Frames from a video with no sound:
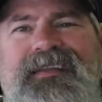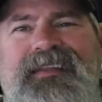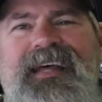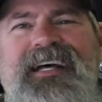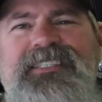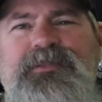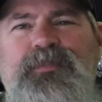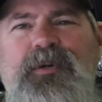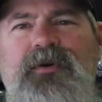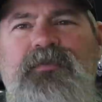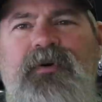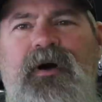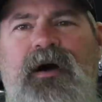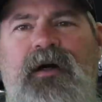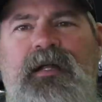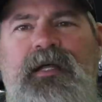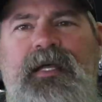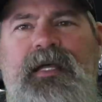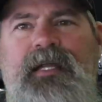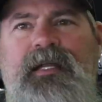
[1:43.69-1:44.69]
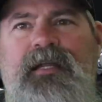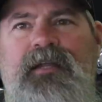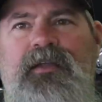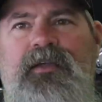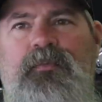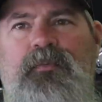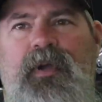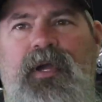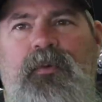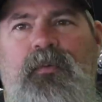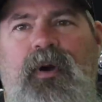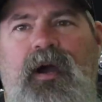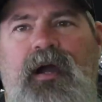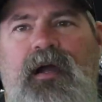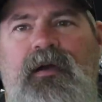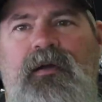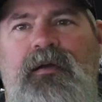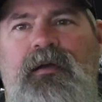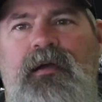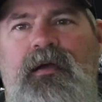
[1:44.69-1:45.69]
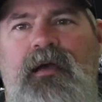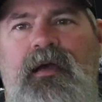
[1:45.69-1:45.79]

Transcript: Let's move on and get into the rewire.